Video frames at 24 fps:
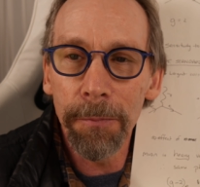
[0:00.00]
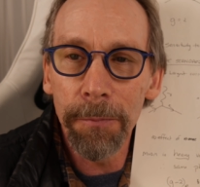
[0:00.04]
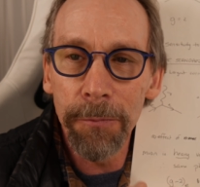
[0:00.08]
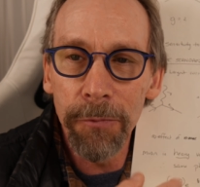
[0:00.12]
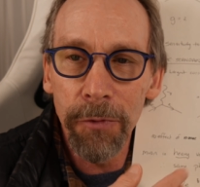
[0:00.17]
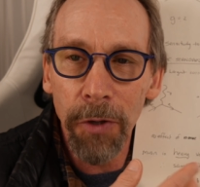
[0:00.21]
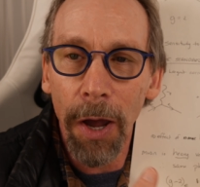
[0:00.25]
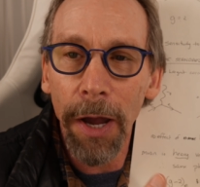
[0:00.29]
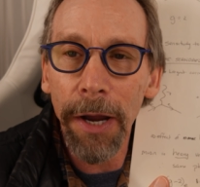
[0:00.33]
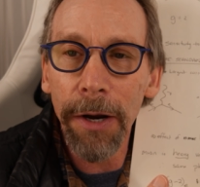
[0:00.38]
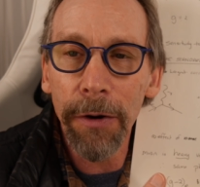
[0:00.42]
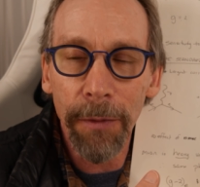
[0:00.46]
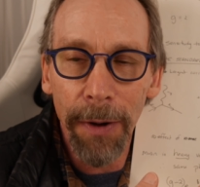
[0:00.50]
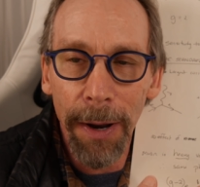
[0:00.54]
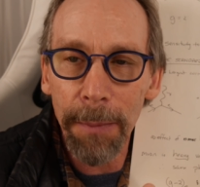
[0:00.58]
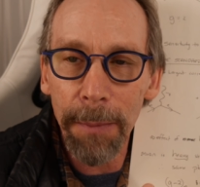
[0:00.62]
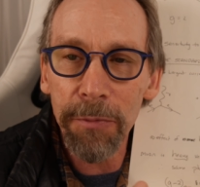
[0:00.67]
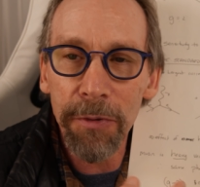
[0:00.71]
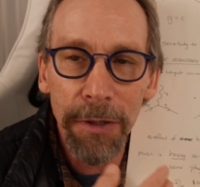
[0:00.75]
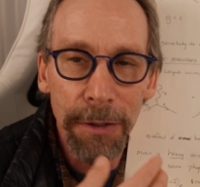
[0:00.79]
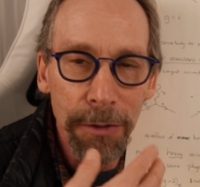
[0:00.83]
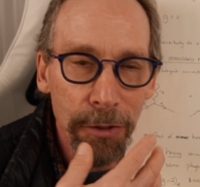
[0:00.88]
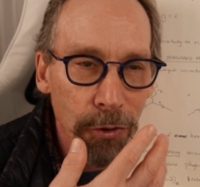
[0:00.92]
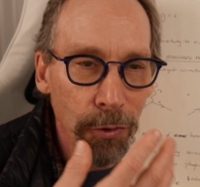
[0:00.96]

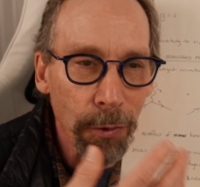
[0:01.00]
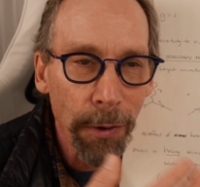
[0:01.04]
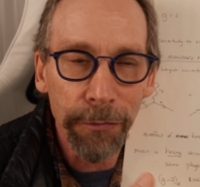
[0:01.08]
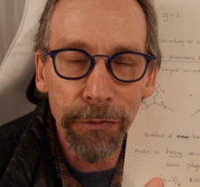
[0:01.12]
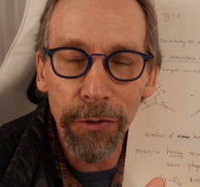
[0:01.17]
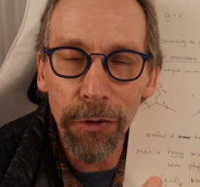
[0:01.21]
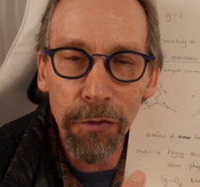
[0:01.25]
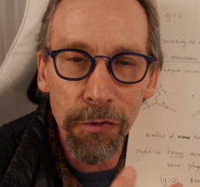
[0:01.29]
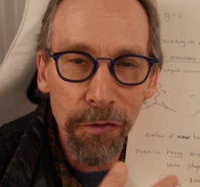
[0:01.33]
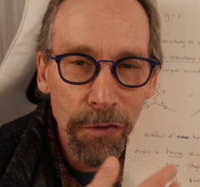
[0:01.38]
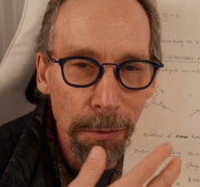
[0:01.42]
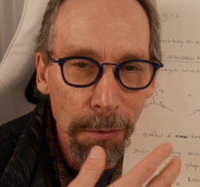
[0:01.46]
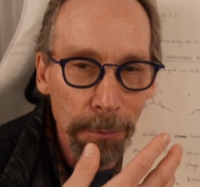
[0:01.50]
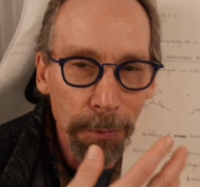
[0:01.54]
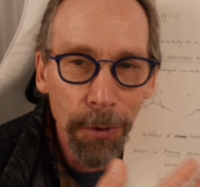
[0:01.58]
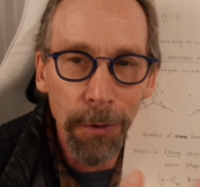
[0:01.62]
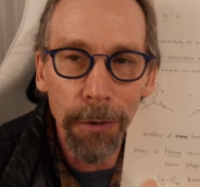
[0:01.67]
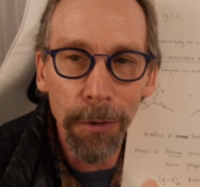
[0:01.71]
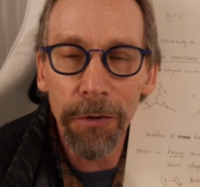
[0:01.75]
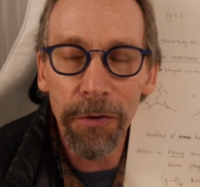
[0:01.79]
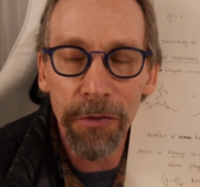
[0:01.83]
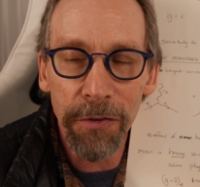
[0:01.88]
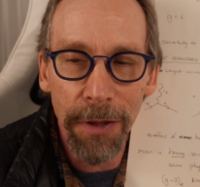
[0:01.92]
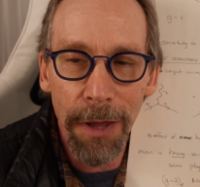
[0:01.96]
diagrams that you have to use
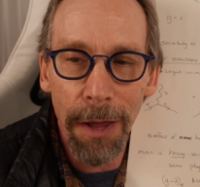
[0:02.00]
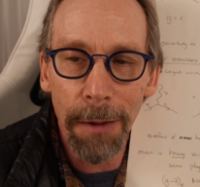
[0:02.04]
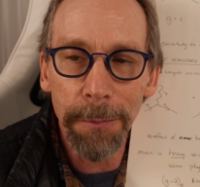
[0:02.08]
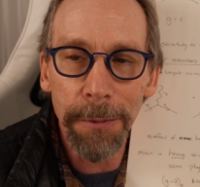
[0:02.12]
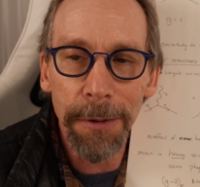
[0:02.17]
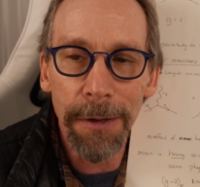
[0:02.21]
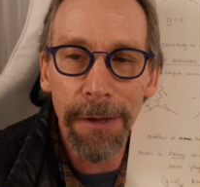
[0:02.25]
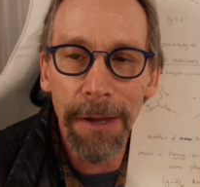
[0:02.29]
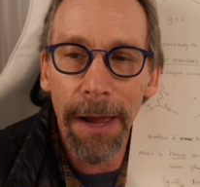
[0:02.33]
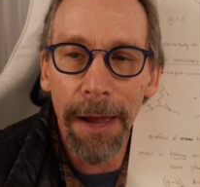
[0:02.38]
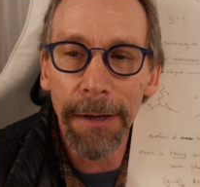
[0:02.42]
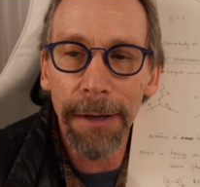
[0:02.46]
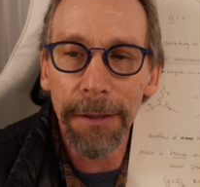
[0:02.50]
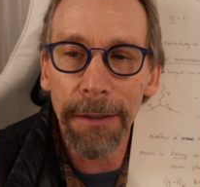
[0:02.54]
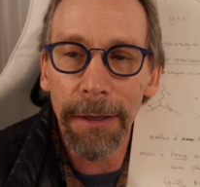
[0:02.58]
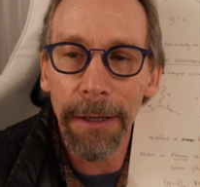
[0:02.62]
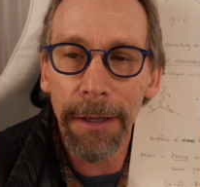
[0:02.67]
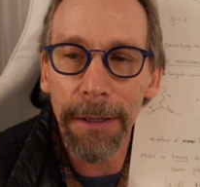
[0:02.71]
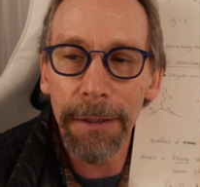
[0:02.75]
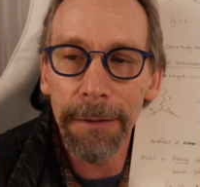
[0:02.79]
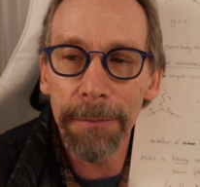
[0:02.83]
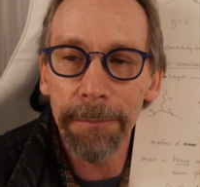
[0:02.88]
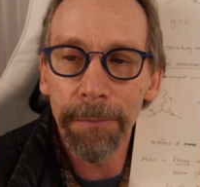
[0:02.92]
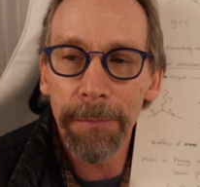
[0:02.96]
computers to help you
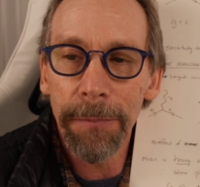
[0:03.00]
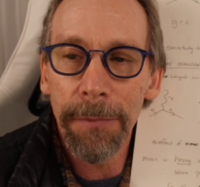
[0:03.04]
calculate.